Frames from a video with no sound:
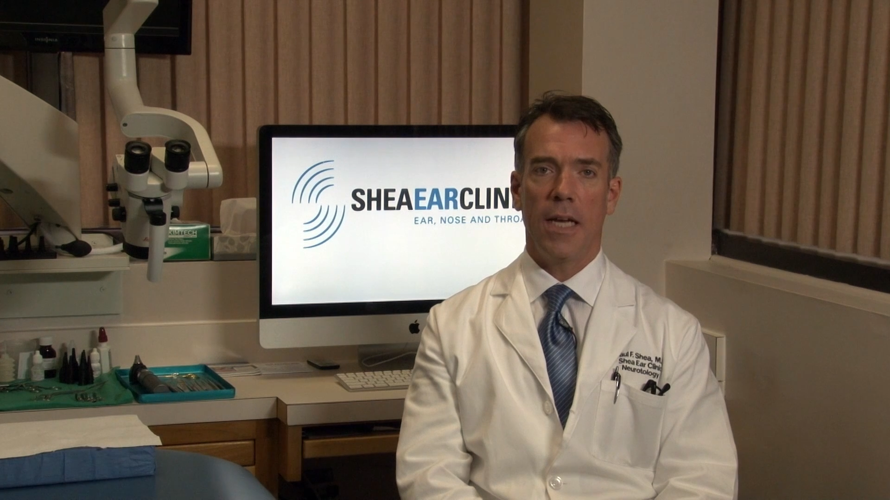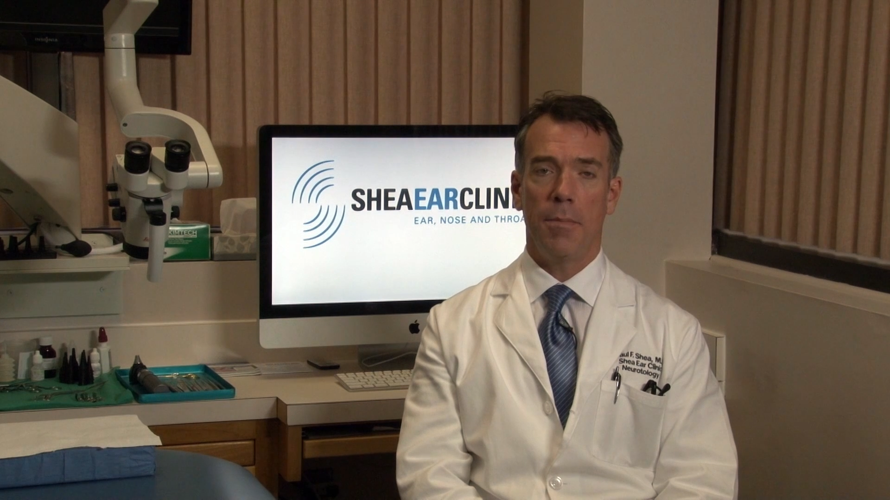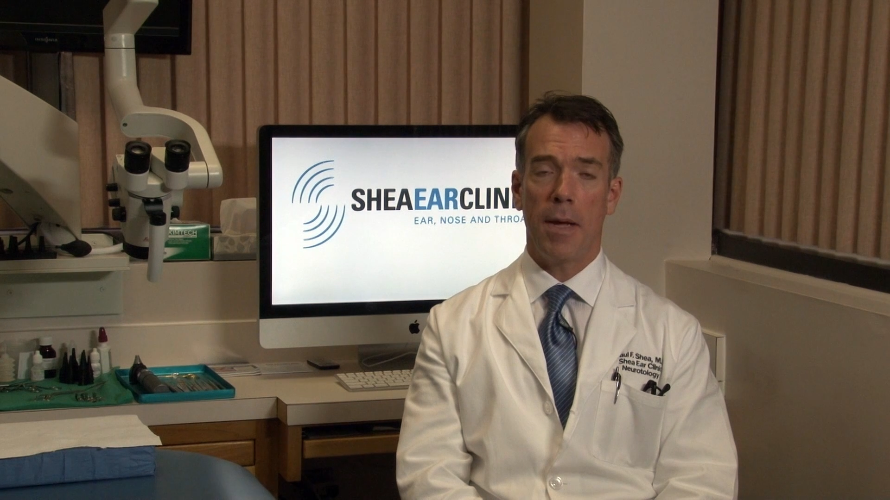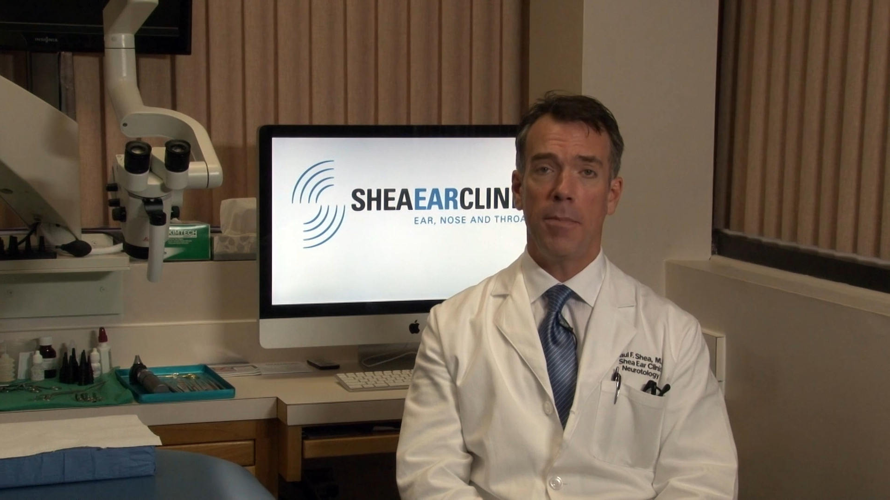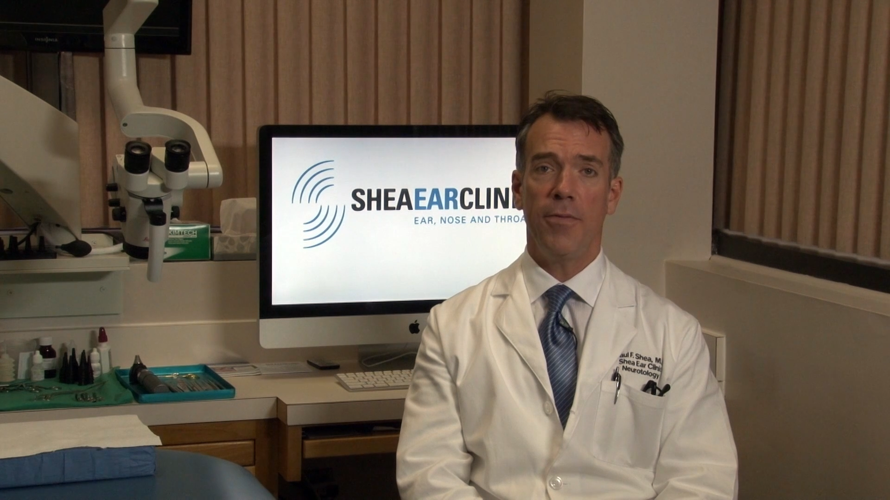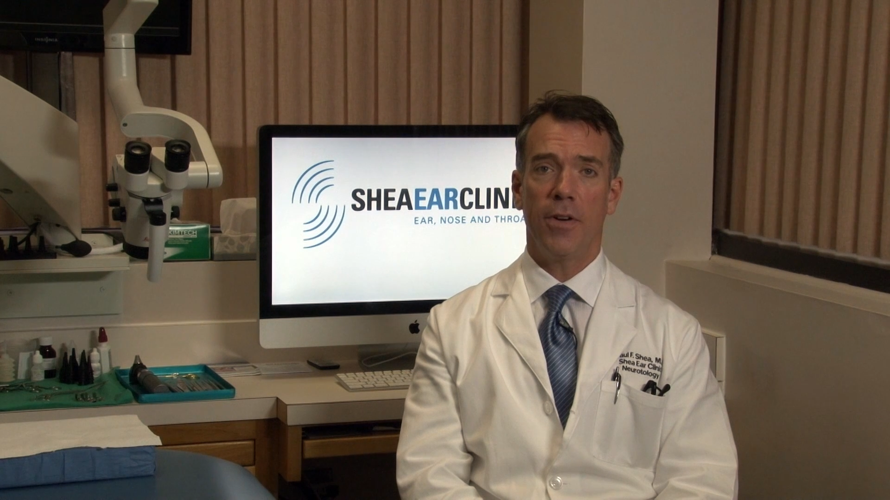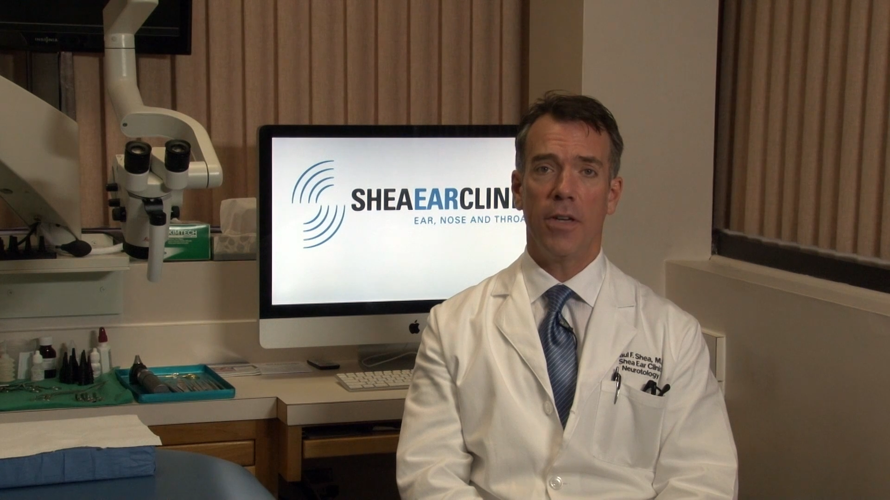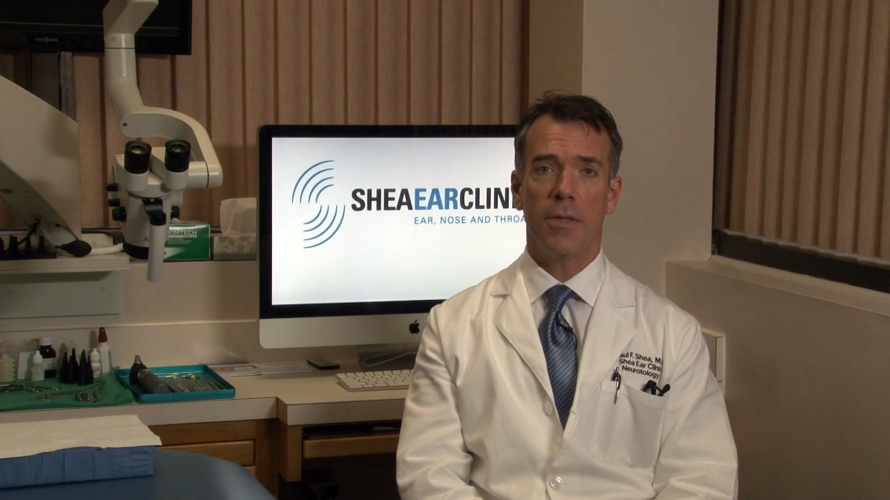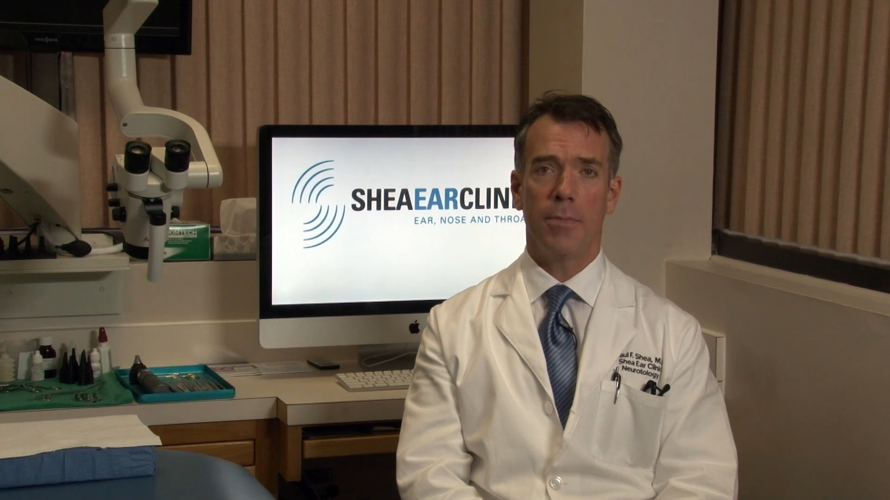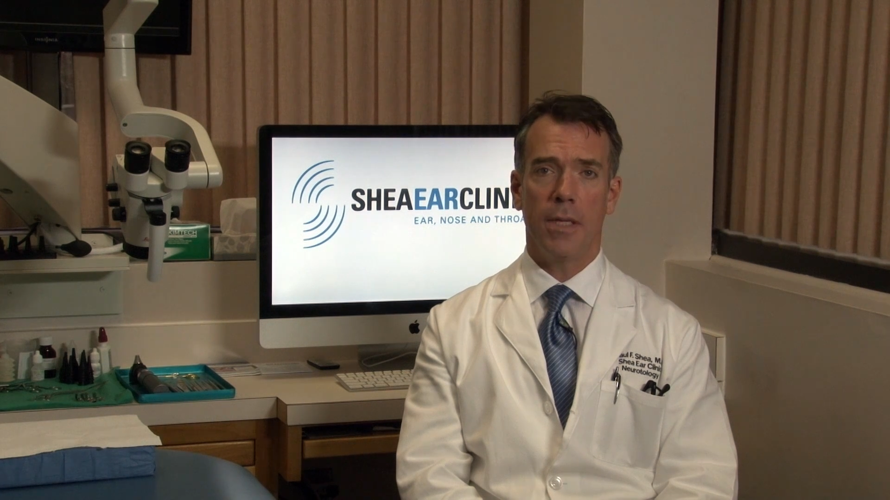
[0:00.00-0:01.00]
It may be
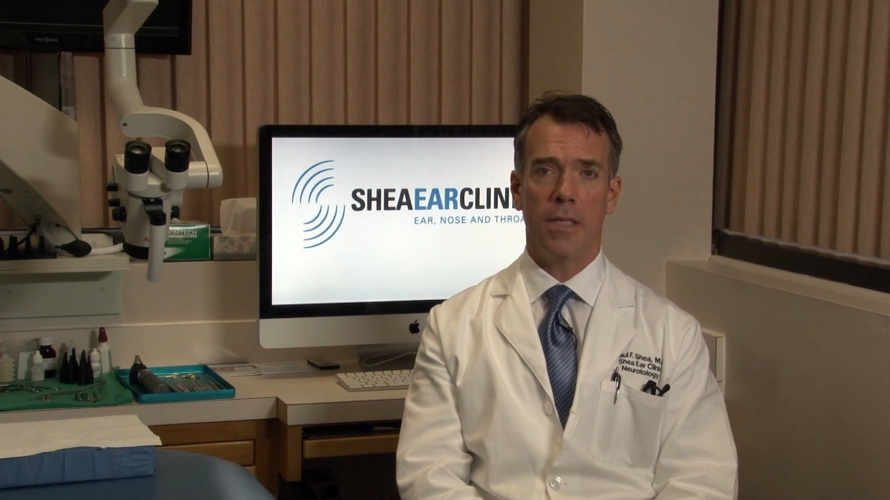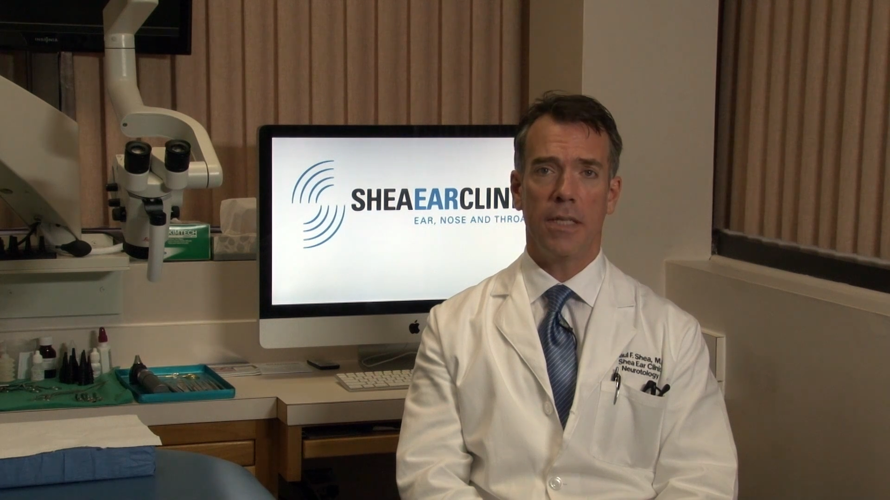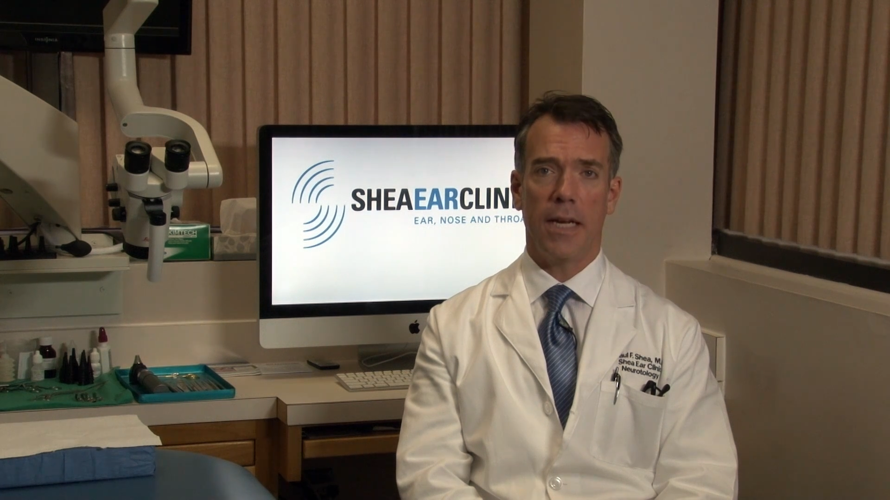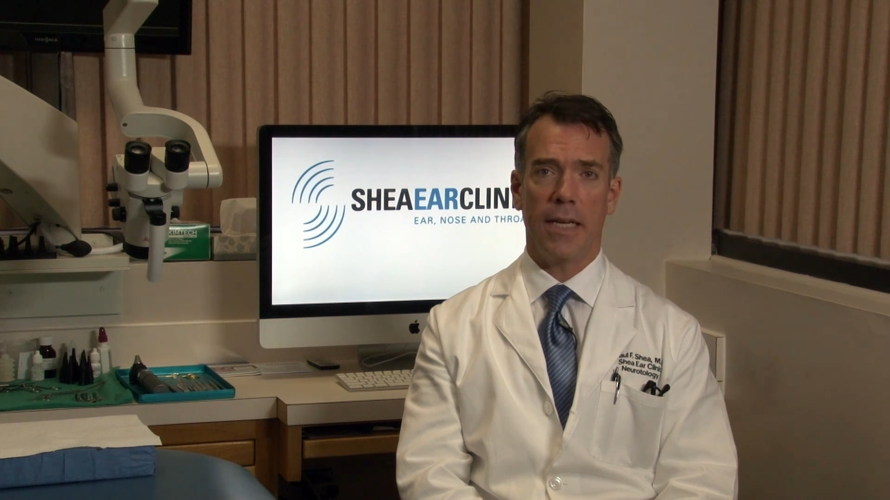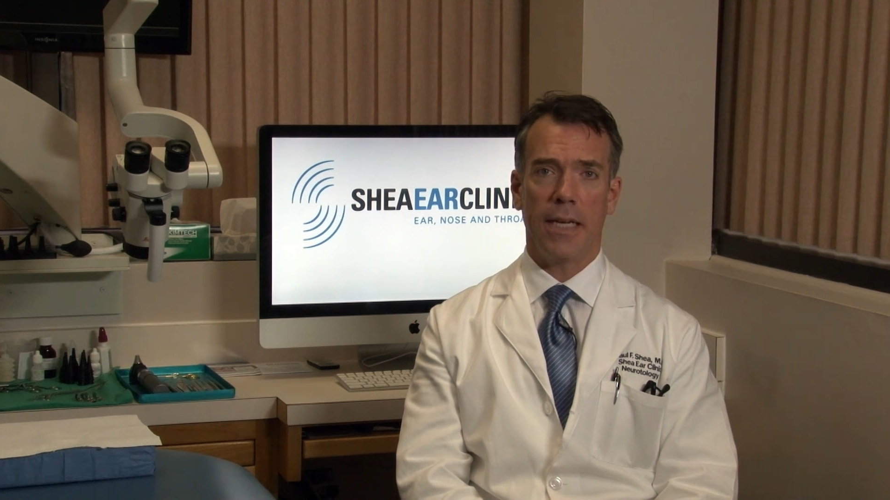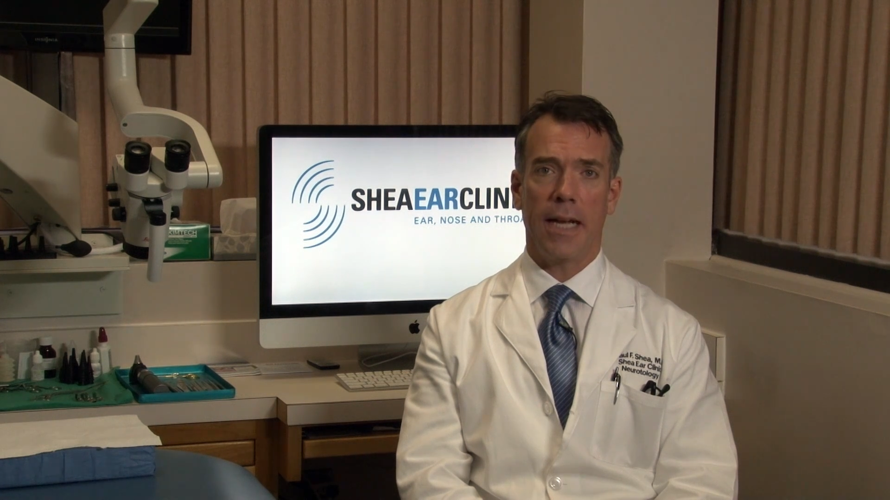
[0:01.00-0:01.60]
very debilitating